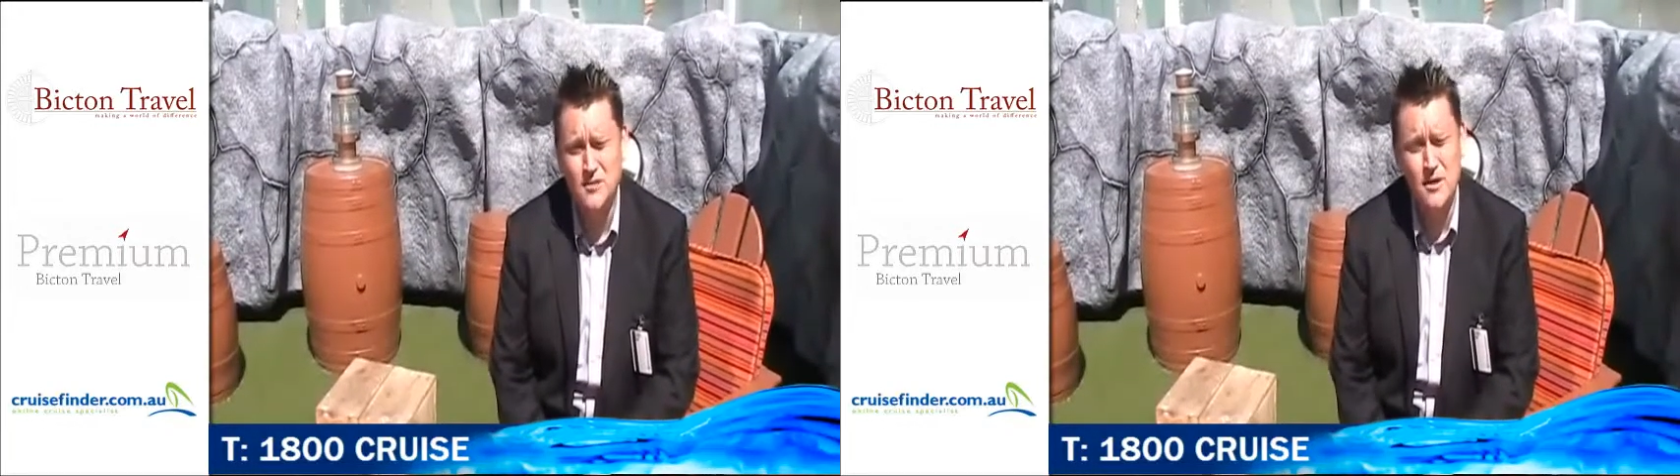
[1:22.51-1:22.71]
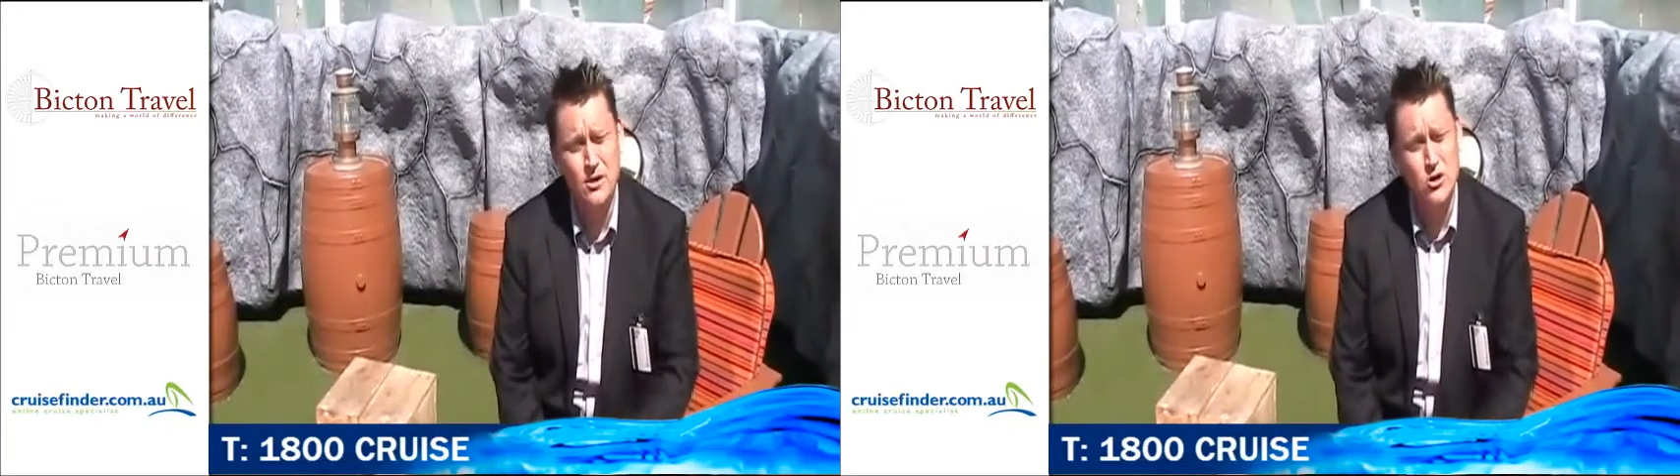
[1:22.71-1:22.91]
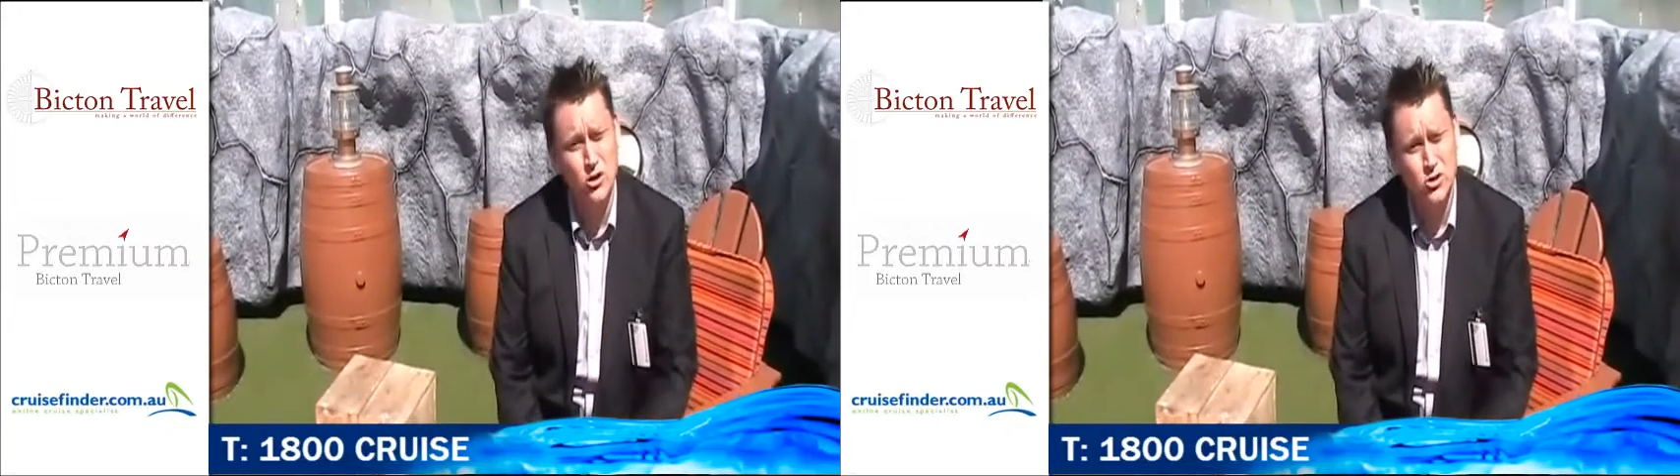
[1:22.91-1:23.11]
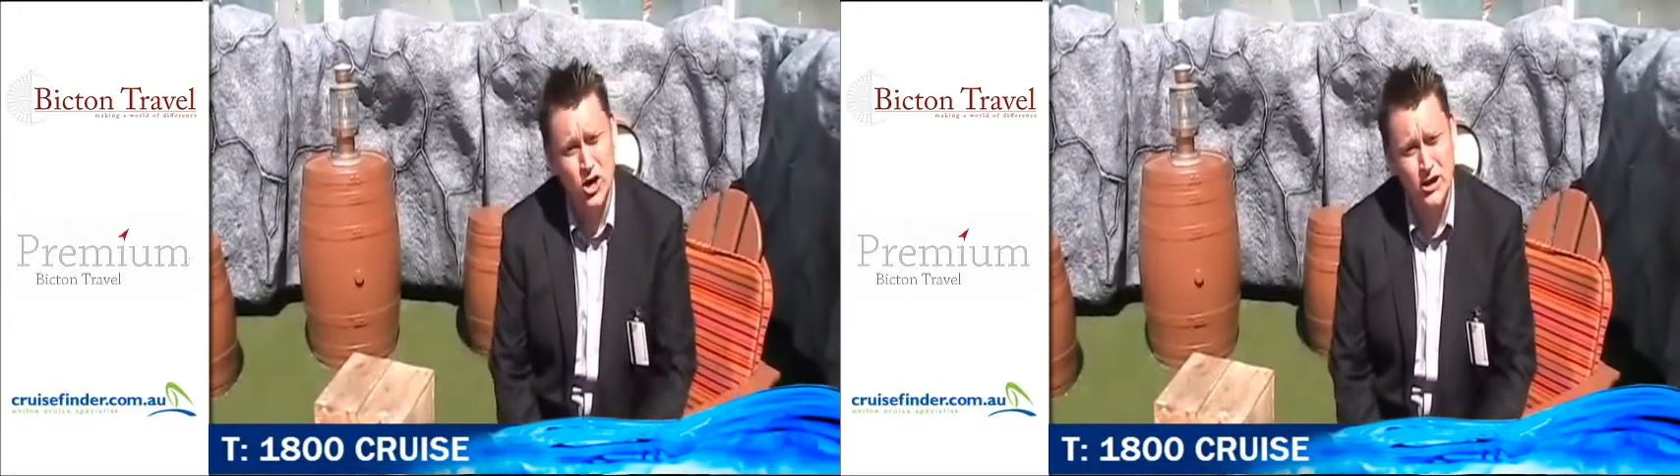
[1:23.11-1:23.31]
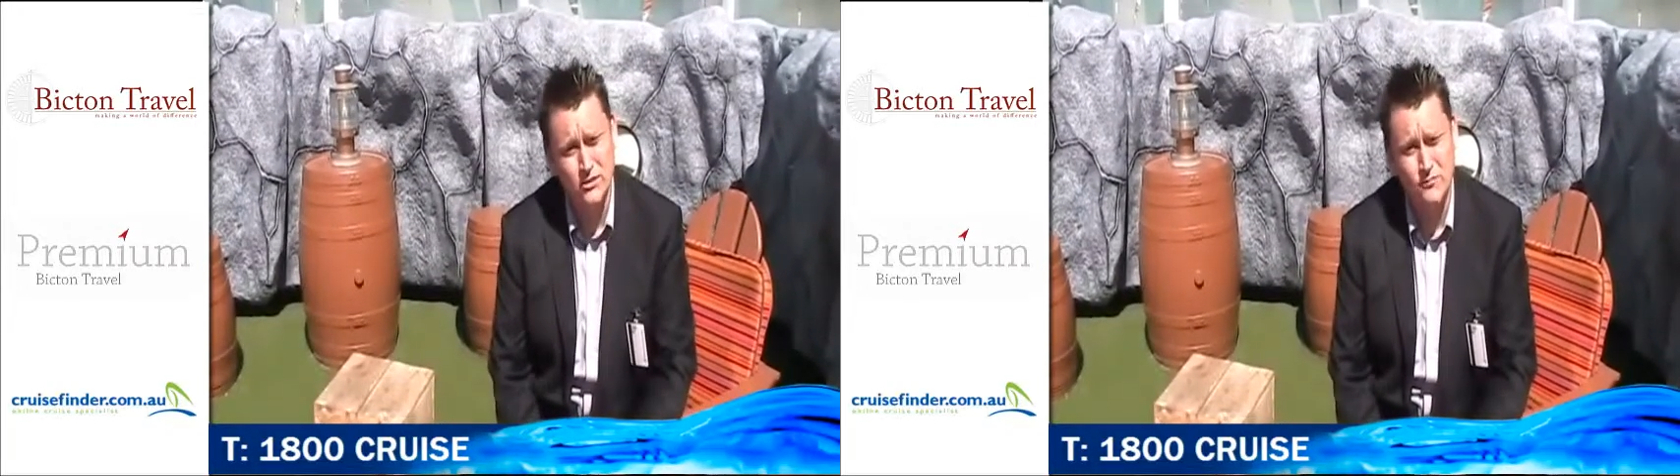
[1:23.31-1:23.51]
is maybe not
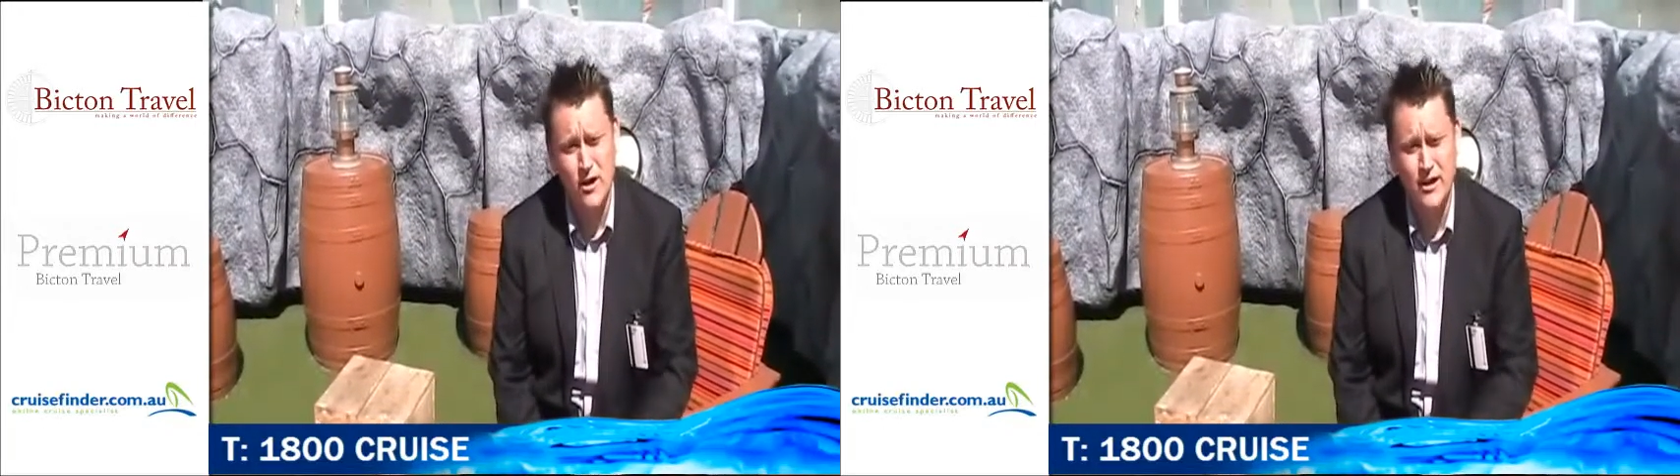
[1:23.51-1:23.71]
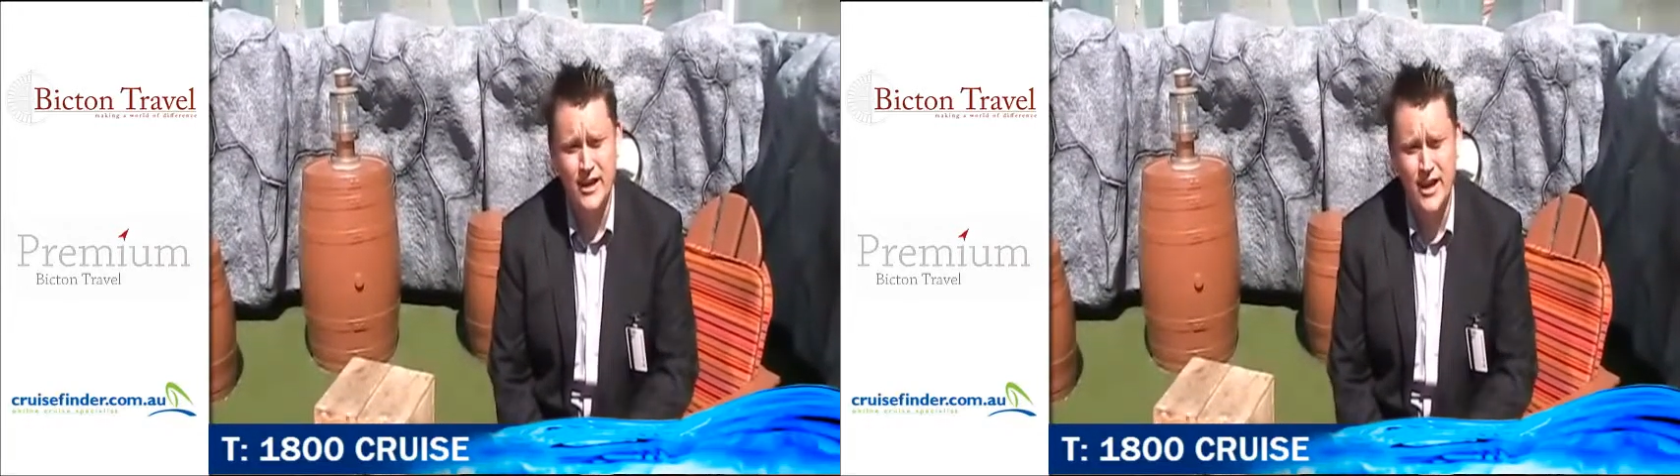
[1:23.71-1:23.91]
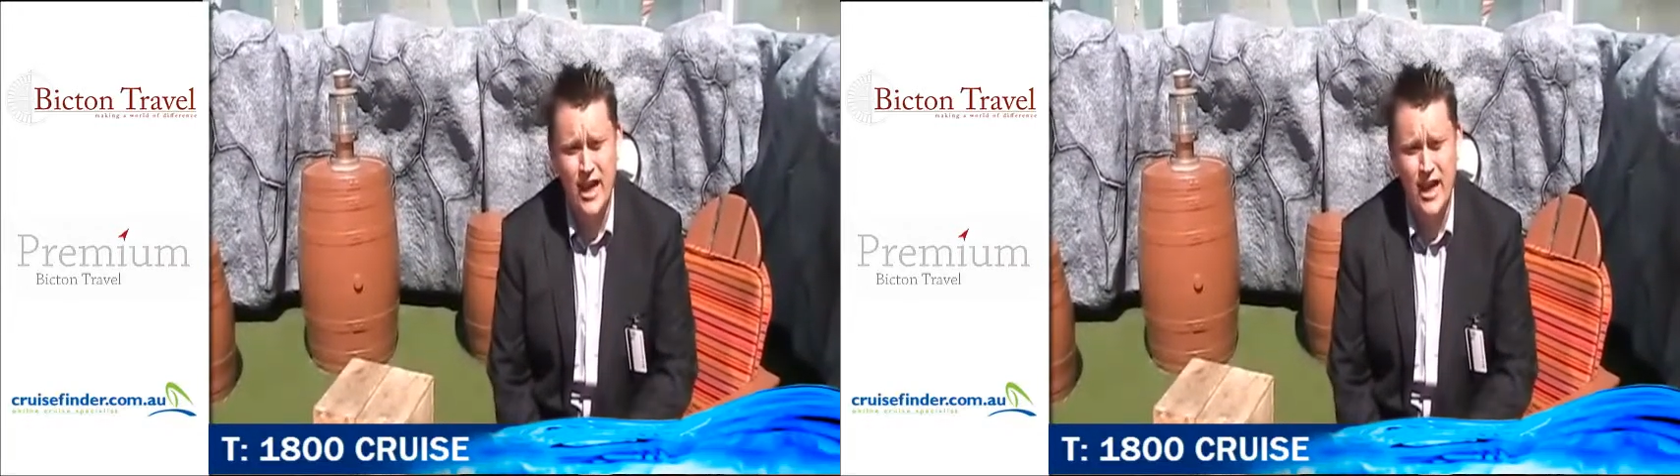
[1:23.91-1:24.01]
child-friendly,